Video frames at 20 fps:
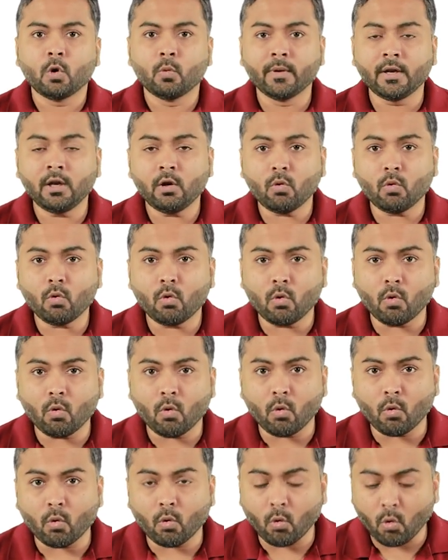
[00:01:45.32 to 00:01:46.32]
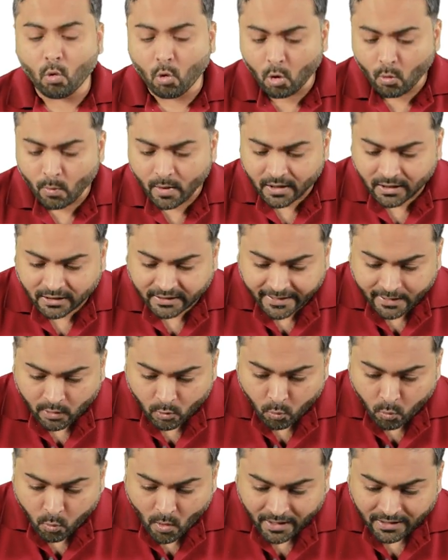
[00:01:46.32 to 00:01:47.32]
will overtake
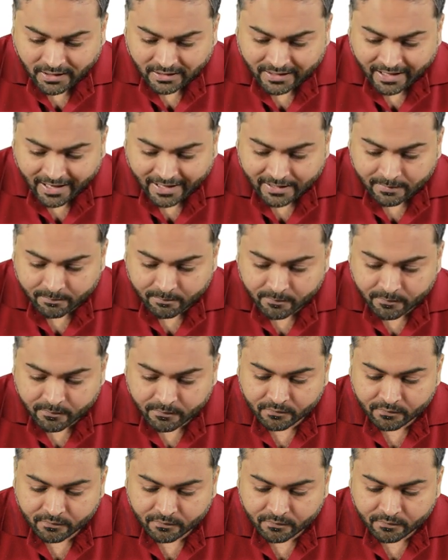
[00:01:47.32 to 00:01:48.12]
1 time